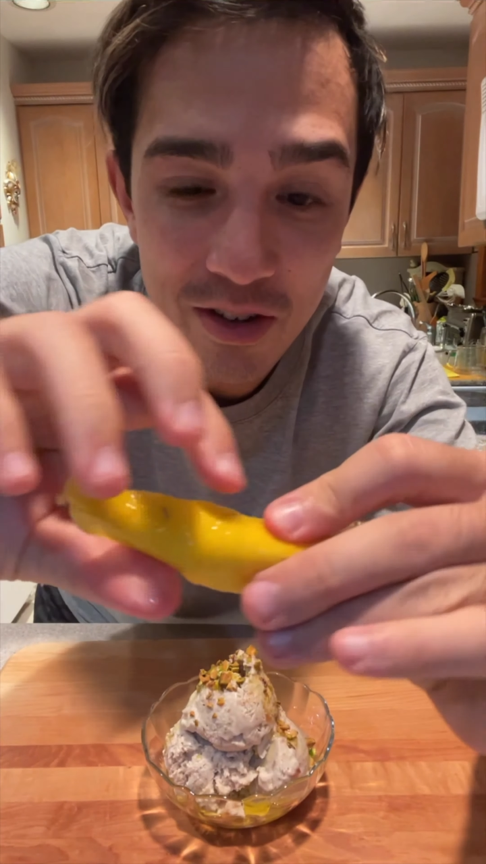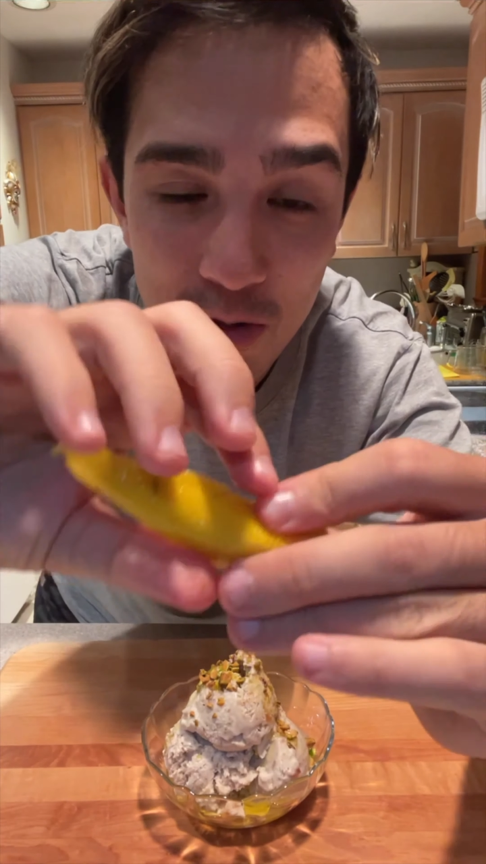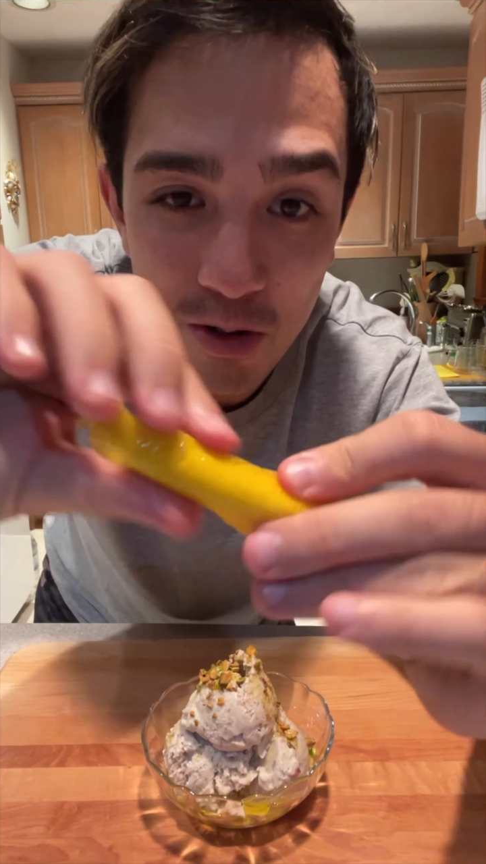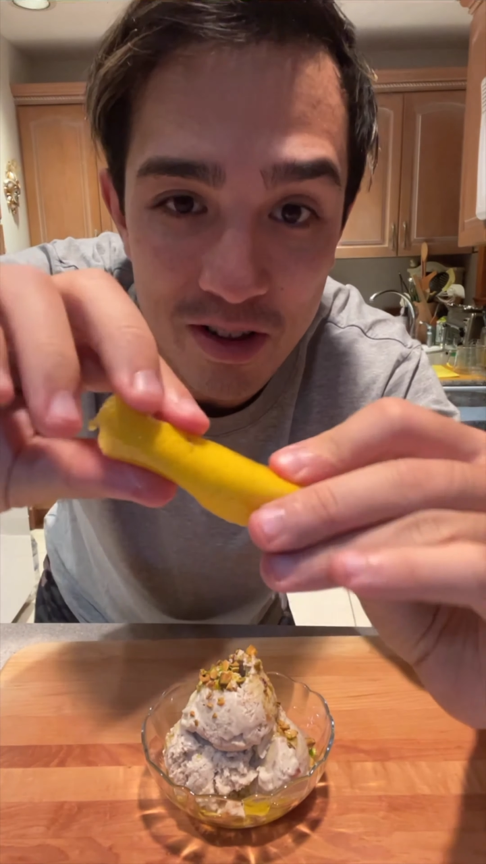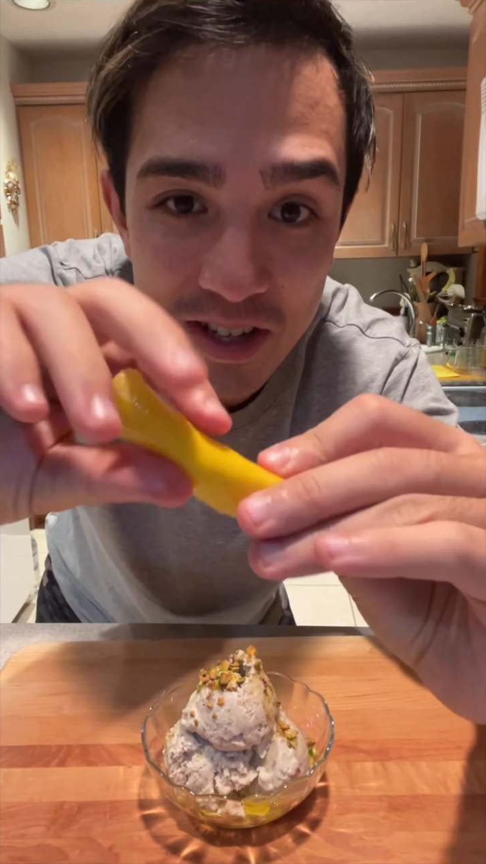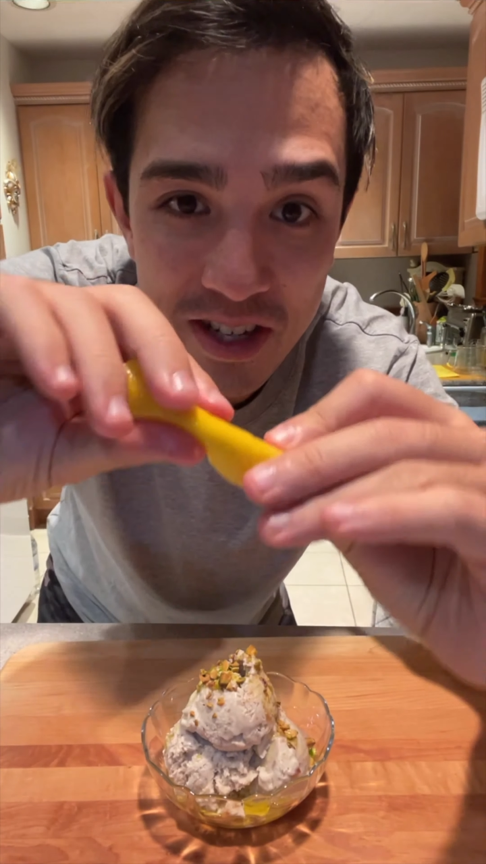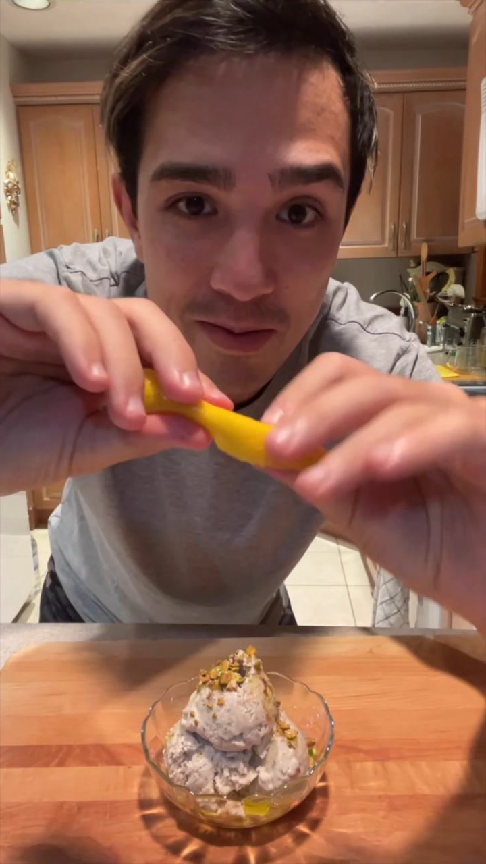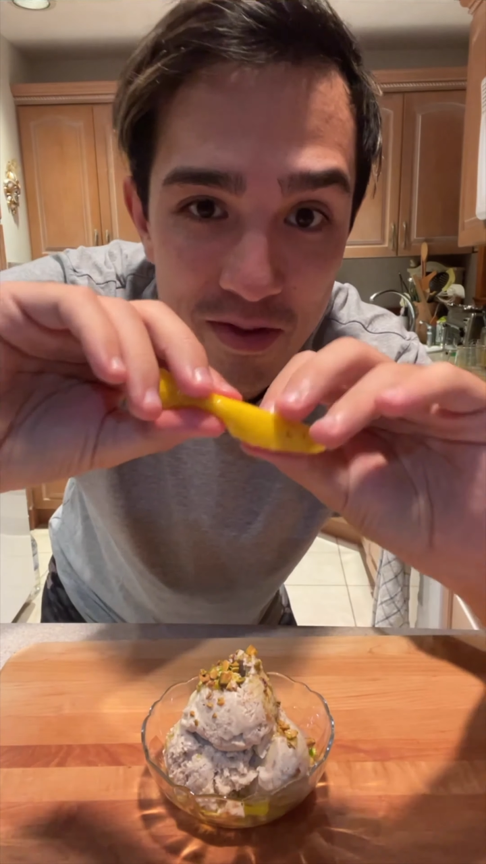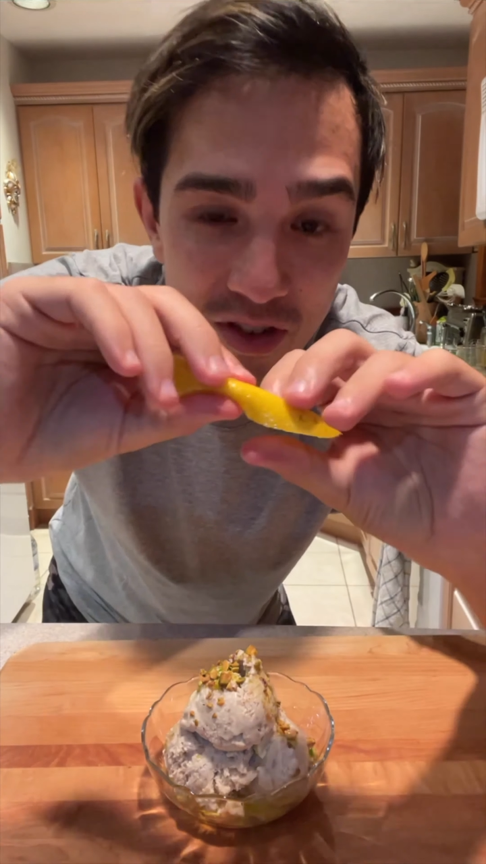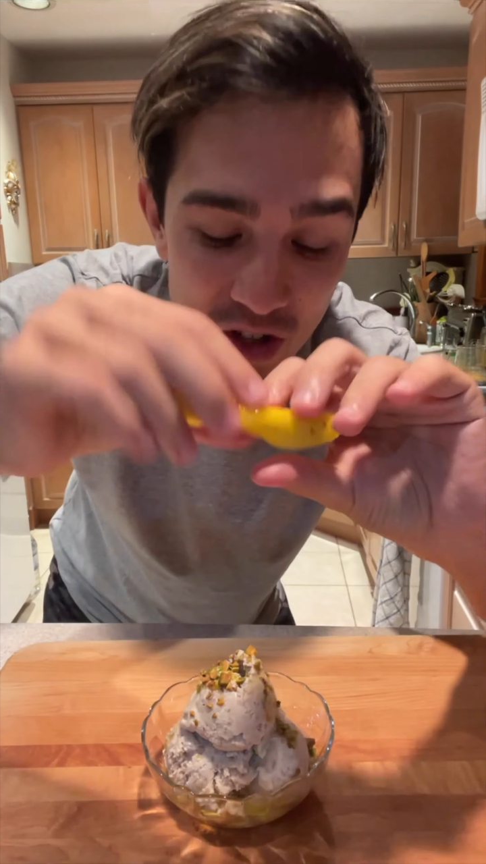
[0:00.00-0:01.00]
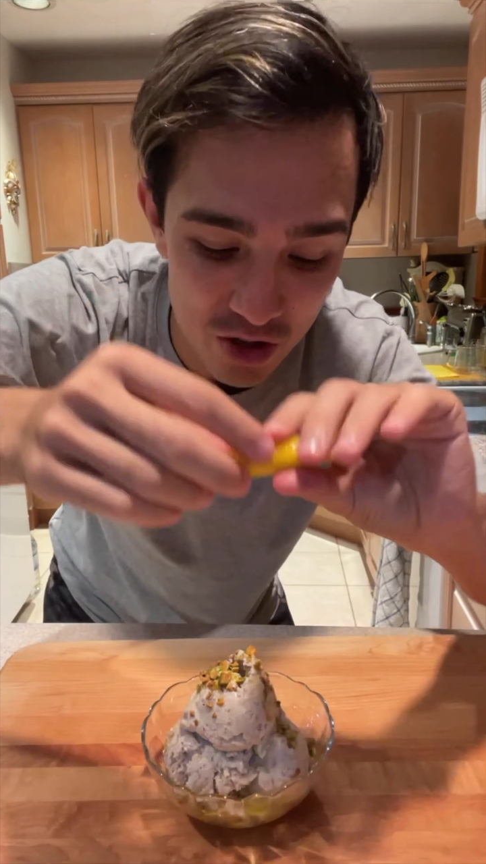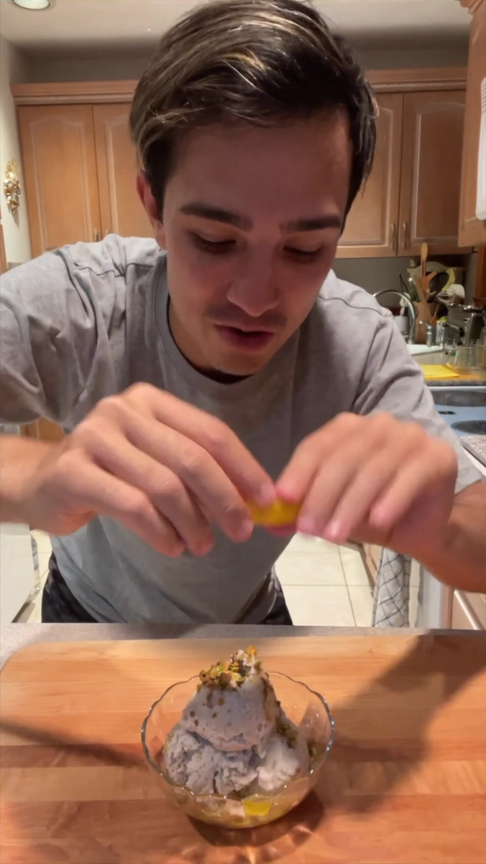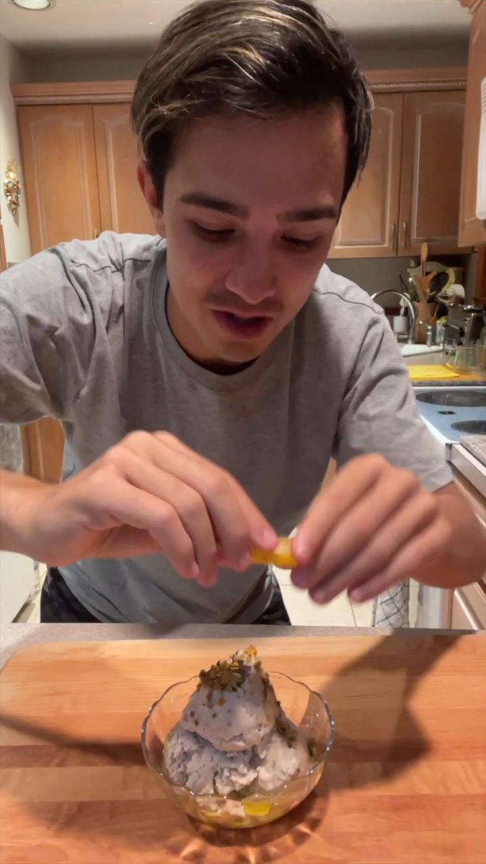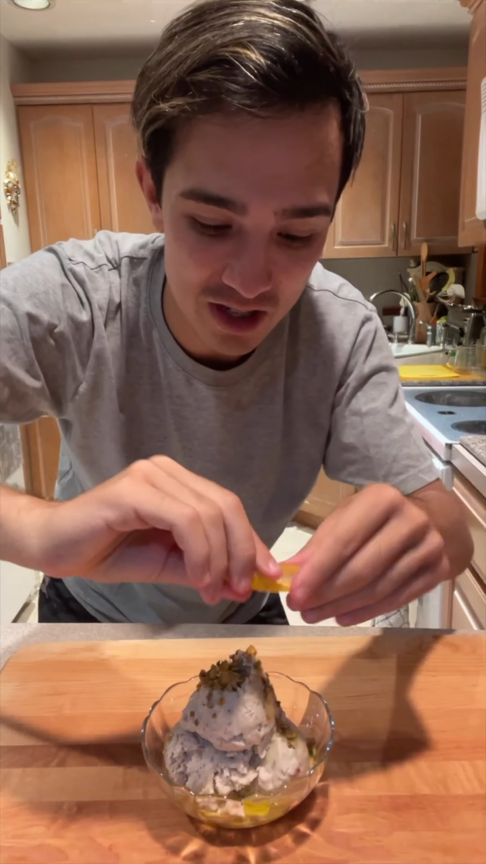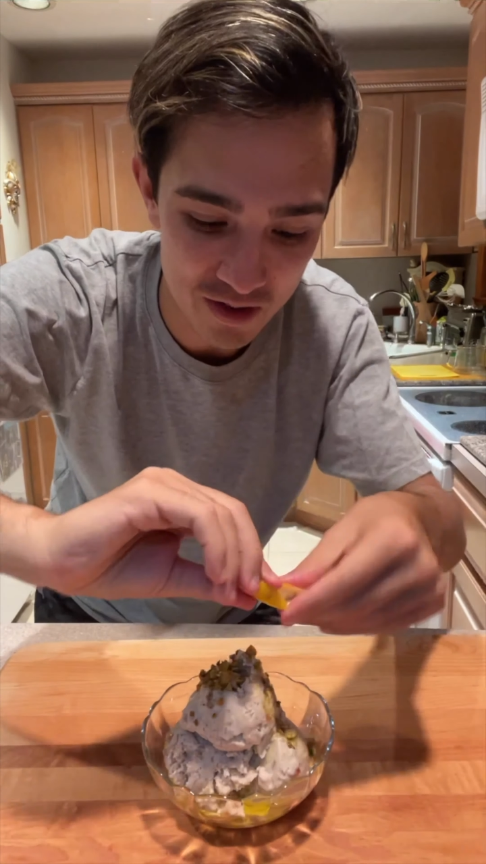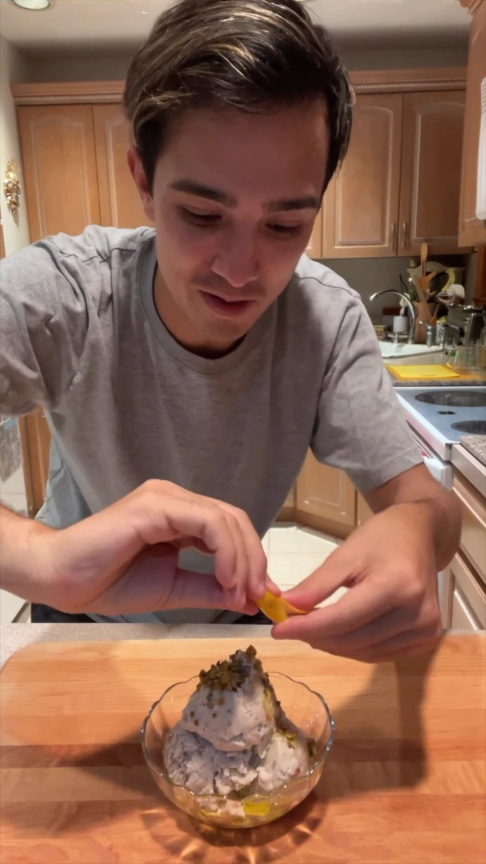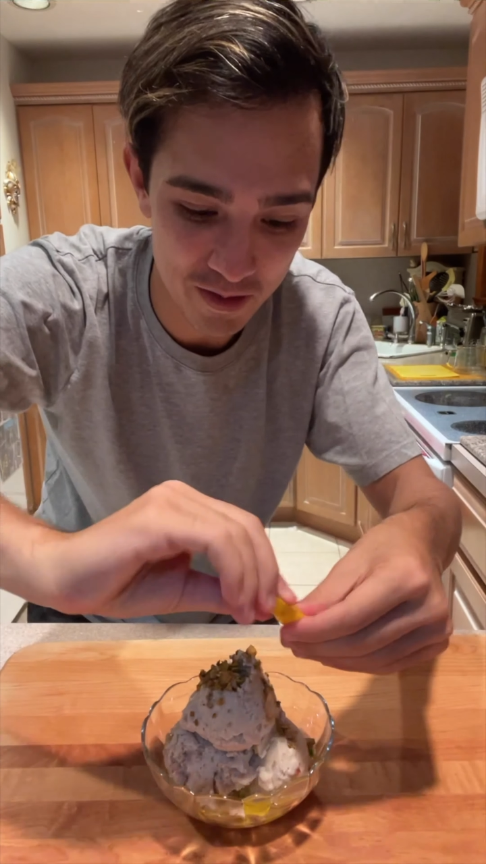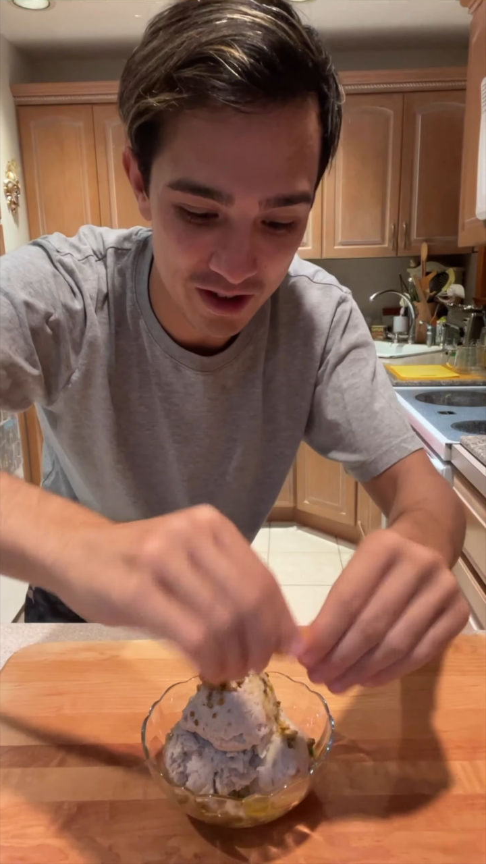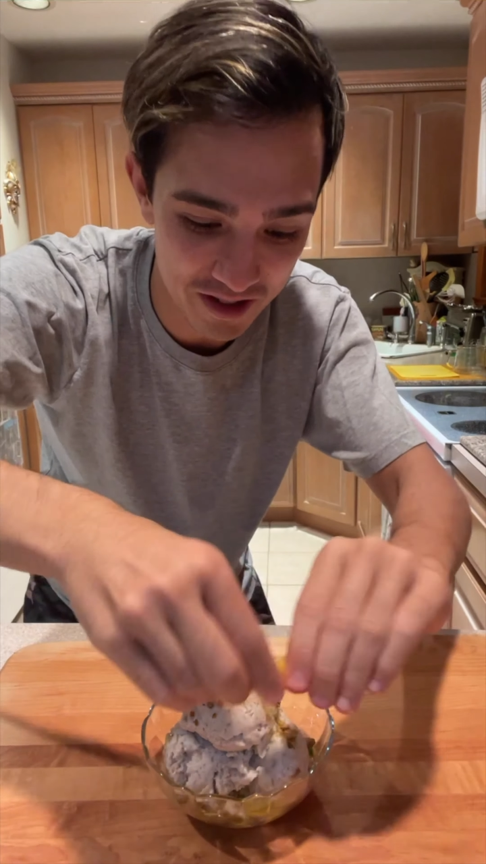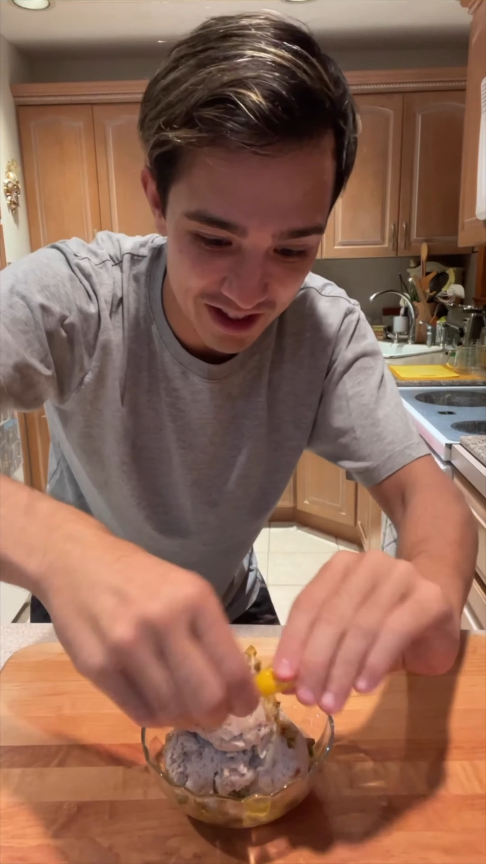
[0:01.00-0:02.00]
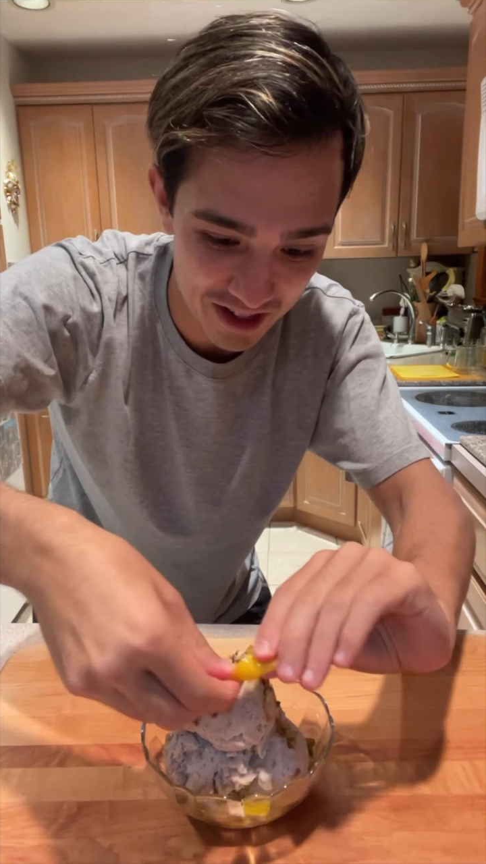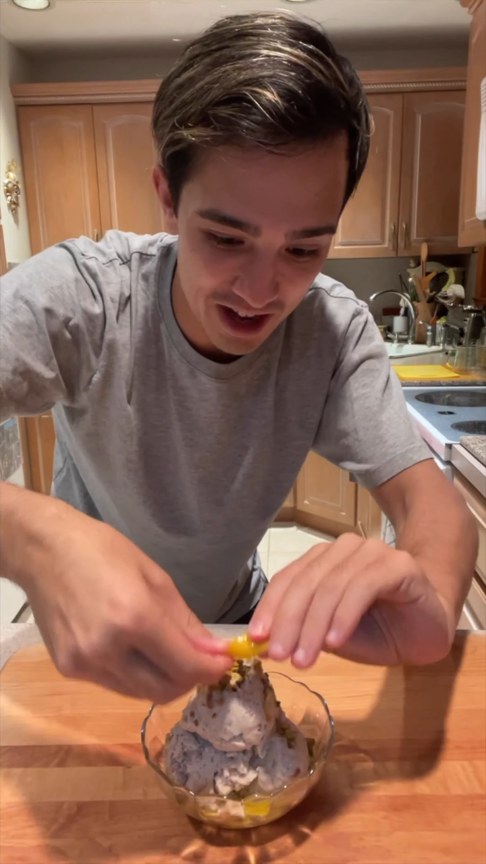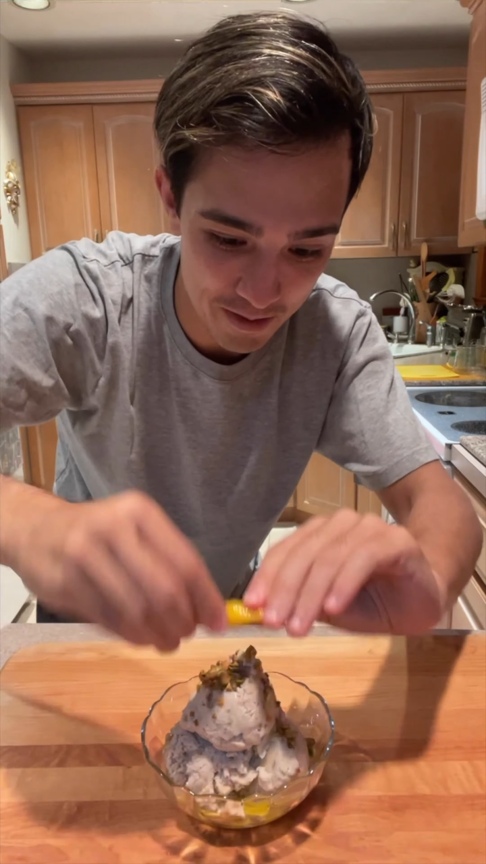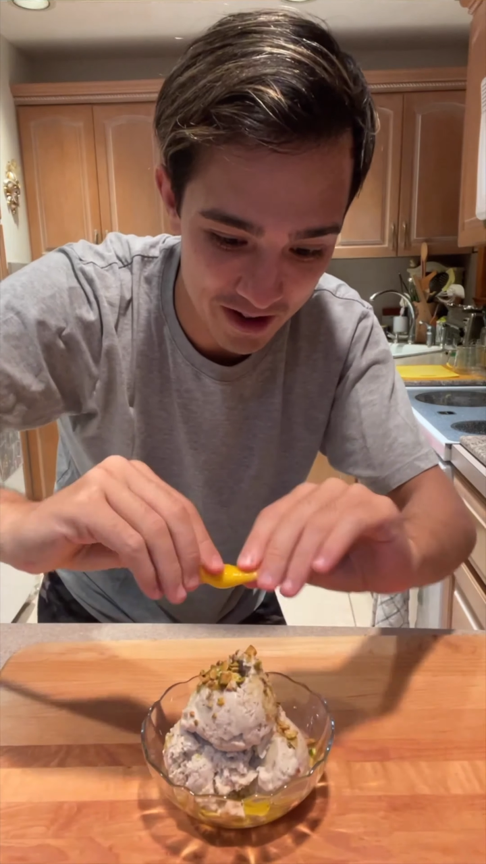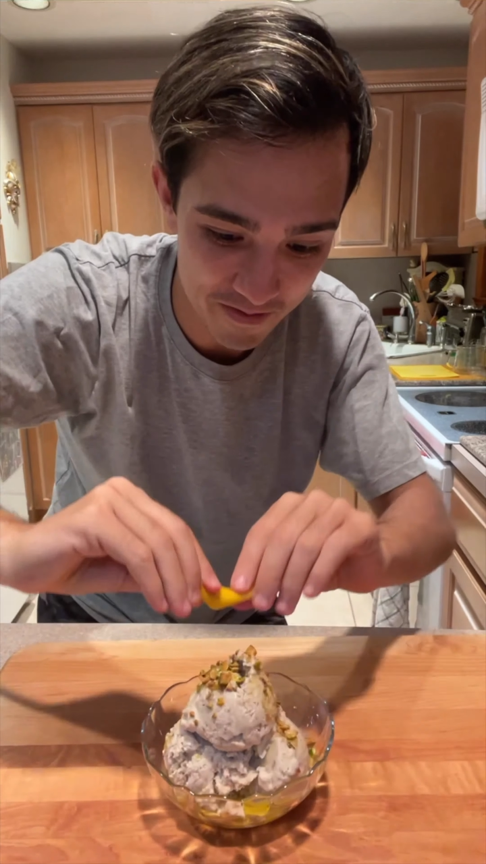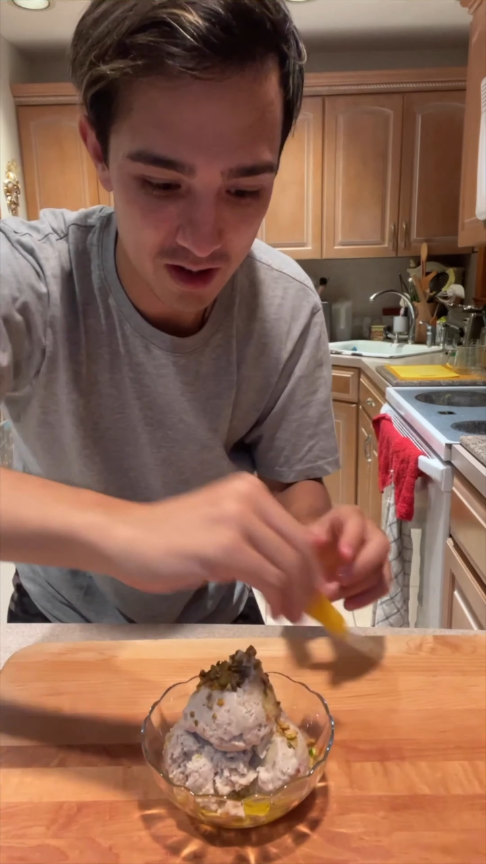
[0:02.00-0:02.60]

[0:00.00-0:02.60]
you release some of the juices from the lemon.